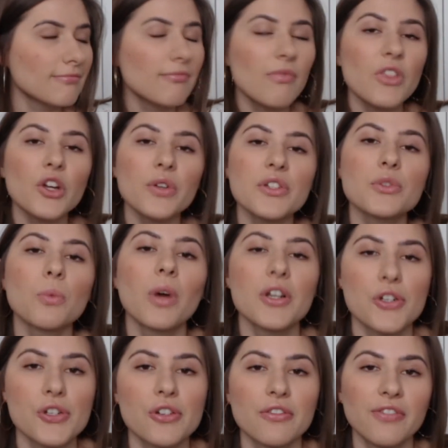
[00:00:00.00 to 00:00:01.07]
There is one
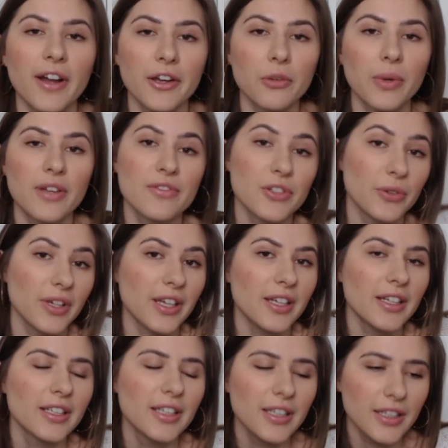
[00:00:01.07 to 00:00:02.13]
surefire way of doing it.
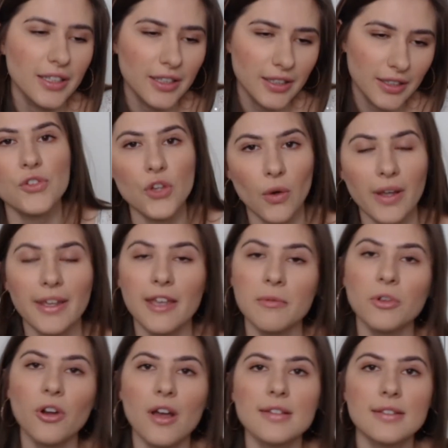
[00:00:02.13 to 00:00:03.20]
So I came
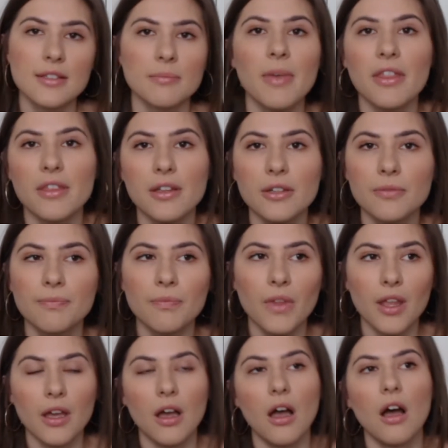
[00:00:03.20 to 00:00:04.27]
across this method
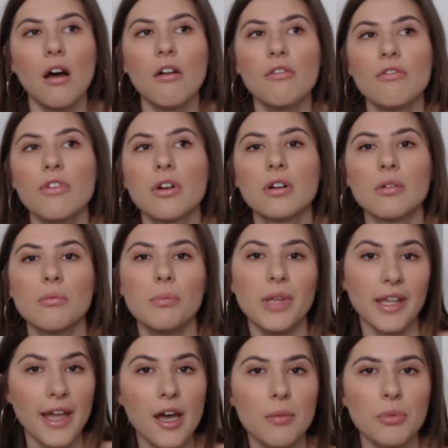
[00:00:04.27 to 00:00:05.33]
of being
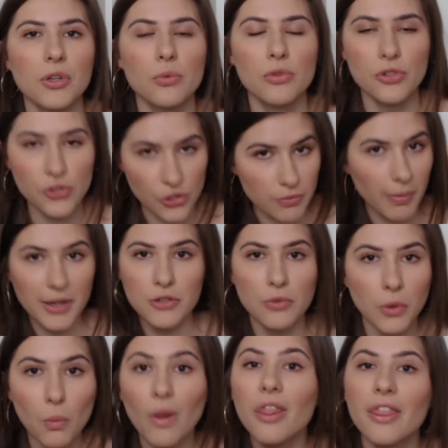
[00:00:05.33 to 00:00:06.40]
happier with just by
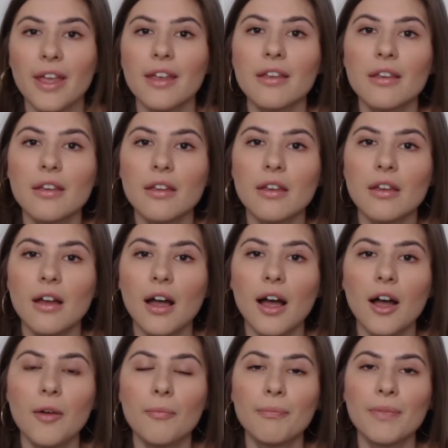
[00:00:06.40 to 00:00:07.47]
doing one thing.
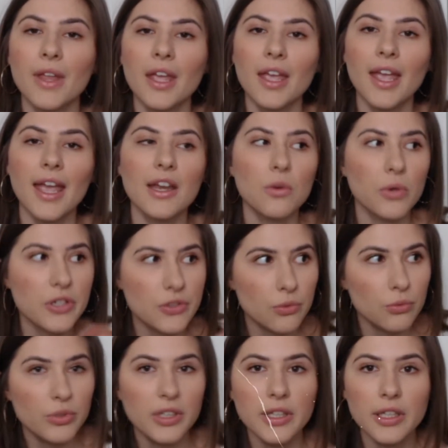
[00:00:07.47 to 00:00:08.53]
And it works
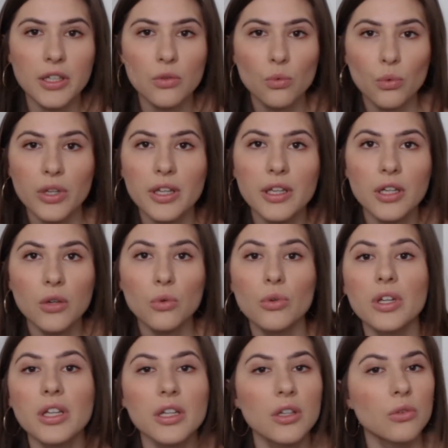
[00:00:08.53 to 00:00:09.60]
really, really,
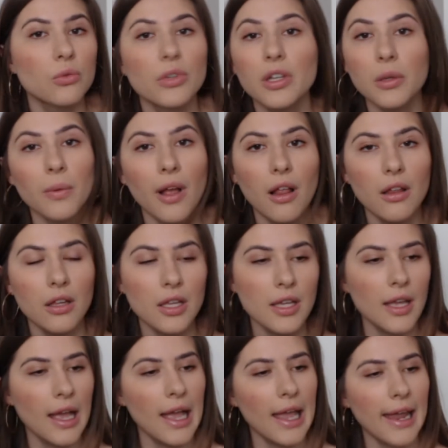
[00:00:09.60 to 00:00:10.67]
really, really well.
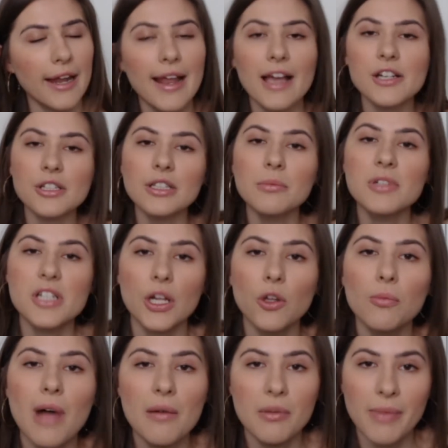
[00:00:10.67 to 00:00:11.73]
And actually, Michelle
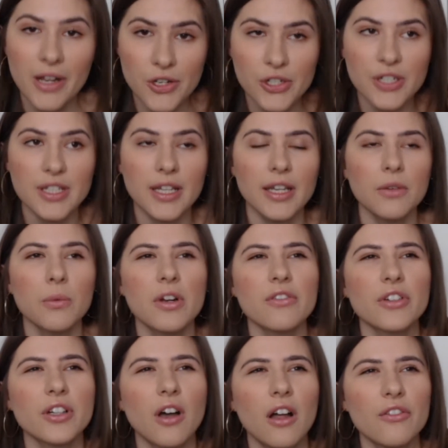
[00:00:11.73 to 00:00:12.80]
Obama mentioned it in one of her
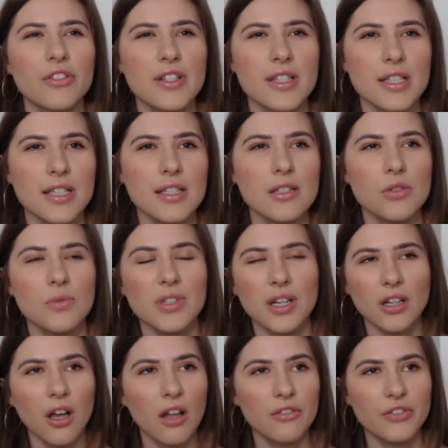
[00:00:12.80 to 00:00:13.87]
conferences. She was at a
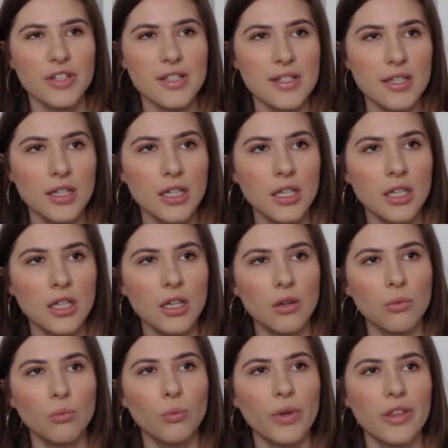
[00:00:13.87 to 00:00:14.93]
conference
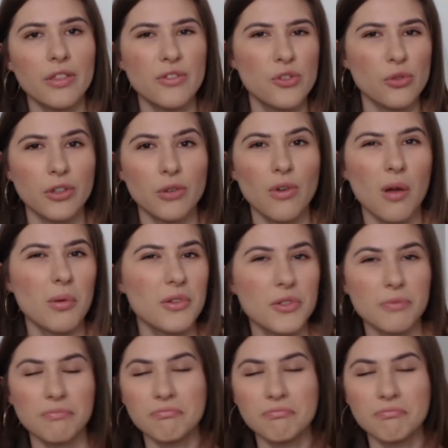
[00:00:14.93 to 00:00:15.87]
with Julia Roberts.